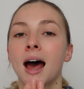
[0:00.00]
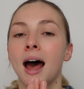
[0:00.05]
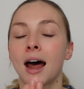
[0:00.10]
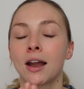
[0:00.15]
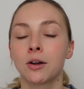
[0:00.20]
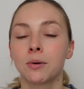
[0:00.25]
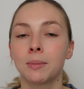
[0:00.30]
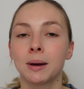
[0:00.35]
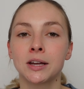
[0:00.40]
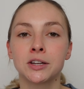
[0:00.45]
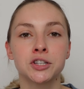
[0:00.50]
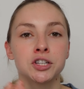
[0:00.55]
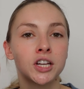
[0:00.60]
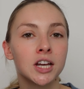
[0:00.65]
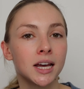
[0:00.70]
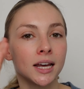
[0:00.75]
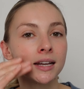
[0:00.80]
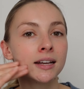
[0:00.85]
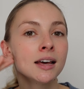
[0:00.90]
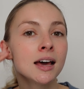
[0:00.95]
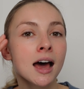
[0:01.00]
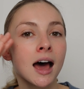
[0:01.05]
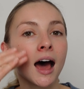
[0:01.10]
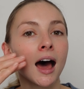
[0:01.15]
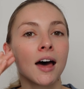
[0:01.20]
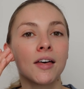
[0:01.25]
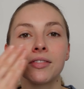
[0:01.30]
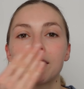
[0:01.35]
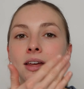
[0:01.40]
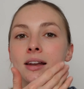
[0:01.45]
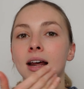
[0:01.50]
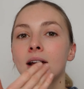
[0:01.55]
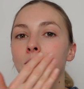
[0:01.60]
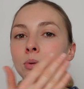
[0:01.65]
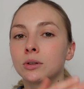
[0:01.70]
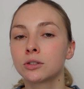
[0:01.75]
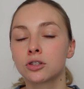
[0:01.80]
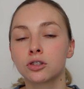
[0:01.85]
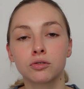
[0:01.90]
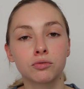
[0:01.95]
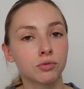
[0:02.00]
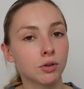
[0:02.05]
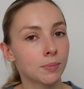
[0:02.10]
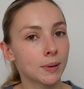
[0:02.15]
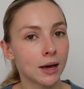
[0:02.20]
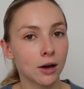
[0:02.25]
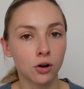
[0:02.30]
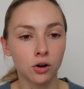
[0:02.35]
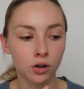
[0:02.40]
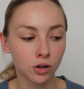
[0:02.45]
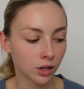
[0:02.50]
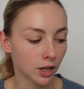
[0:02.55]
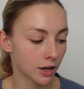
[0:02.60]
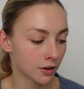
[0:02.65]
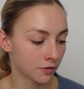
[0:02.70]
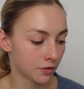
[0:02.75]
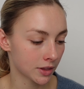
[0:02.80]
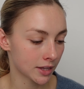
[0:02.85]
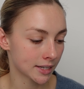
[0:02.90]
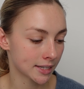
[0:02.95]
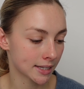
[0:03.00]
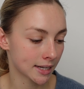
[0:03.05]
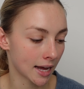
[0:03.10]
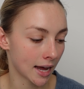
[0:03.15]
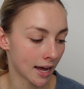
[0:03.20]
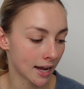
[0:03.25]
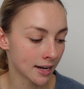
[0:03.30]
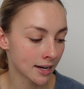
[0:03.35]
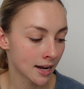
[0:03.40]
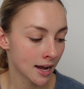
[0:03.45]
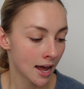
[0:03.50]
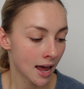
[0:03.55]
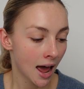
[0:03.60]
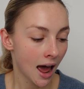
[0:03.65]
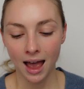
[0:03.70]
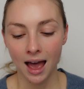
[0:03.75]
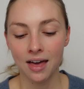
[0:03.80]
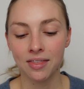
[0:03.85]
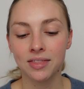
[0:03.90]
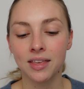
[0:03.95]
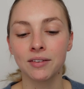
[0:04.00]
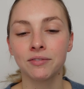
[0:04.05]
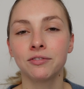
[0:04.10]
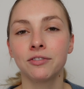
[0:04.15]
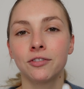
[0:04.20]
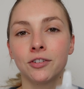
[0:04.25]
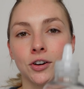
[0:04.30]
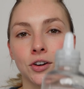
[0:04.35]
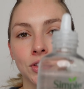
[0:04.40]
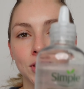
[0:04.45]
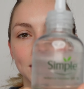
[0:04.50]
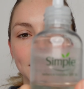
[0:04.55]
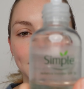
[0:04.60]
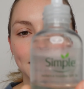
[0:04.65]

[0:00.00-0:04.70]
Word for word: and on my chin and then I will just rub it all over the skin. And then for the